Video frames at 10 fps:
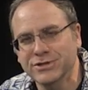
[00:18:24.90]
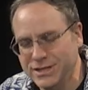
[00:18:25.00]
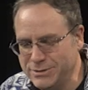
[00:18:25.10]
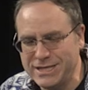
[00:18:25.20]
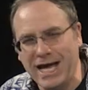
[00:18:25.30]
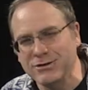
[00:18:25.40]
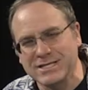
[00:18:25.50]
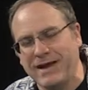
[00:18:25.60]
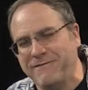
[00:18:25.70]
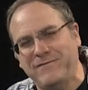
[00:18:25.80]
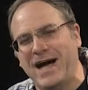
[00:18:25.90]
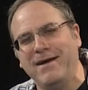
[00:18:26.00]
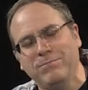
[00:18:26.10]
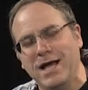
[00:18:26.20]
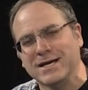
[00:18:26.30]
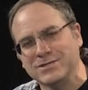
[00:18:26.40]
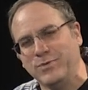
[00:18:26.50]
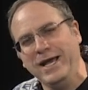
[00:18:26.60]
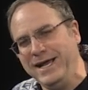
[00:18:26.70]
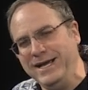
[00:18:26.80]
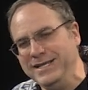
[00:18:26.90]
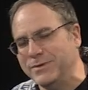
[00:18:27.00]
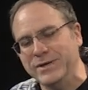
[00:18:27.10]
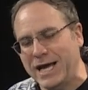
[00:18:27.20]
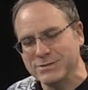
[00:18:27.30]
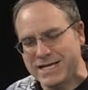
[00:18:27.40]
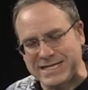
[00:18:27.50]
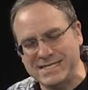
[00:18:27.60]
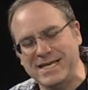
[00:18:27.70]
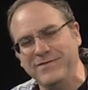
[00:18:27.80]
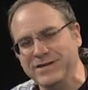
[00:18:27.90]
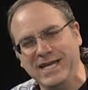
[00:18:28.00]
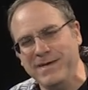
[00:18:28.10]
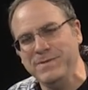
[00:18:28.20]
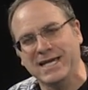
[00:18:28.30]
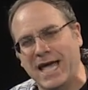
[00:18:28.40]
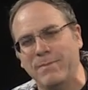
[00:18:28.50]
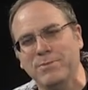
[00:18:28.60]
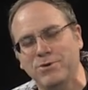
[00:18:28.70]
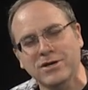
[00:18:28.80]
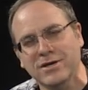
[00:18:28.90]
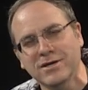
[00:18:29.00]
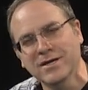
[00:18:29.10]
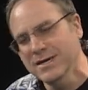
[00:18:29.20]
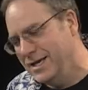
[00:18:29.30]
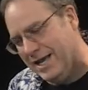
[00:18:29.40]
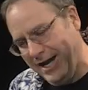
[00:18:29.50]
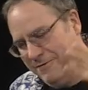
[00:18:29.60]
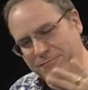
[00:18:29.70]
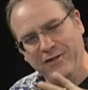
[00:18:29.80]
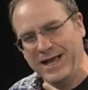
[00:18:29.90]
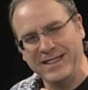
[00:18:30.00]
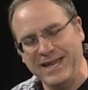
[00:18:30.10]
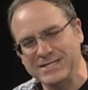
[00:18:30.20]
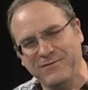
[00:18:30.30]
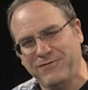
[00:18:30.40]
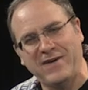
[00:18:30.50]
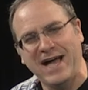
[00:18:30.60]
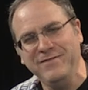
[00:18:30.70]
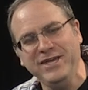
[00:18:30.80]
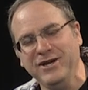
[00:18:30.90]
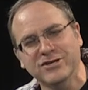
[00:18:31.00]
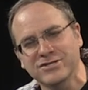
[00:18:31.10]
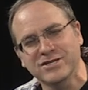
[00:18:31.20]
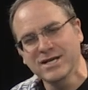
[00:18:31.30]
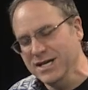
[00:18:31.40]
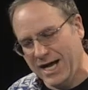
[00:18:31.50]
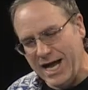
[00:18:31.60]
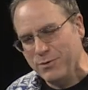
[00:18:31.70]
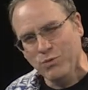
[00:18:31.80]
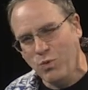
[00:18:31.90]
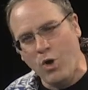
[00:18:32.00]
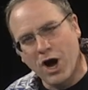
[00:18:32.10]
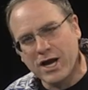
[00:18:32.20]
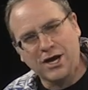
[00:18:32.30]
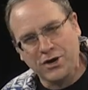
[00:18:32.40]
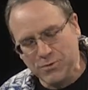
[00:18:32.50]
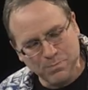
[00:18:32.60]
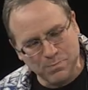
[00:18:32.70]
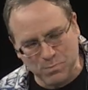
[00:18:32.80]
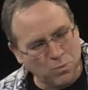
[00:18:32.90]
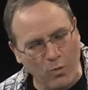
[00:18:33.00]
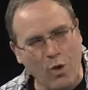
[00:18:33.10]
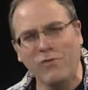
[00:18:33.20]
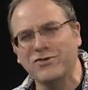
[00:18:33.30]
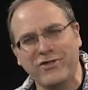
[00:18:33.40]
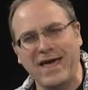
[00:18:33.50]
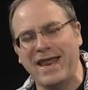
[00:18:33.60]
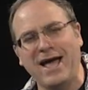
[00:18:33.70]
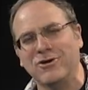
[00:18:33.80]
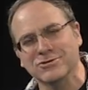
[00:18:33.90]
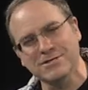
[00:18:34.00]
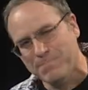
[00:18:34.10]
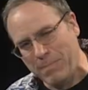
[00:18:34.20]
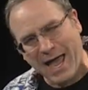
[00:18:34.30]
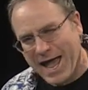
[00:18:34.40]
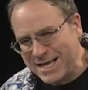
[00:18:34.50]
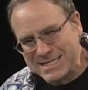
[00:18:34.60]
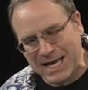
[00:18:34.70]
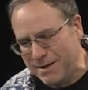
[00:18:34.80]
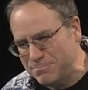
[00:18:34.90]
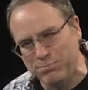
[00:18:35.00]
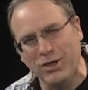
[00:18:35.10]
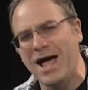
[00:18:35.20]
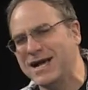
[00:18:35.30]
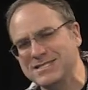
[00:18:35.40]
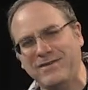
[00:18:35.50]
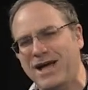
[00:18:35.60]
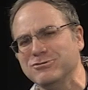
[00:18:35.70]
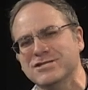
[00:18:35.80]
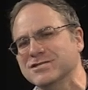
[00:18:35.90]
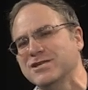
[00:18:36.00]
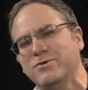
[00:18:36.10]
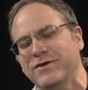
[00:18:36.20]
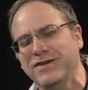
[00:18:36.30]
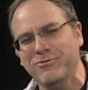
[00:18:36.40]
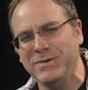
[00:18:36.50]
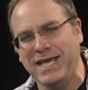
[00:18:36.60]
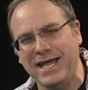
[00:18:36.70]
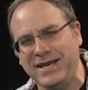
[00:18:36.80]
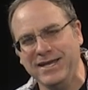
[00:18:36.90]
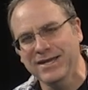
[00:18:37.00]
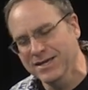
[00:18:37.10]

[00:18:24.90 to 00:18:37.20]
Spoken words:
There was a house like 5 blocks away that when I was like 7 gave me a comic book. And for like the next 5 years, I would walk over to that house, past blocks of houses that would have given me candy,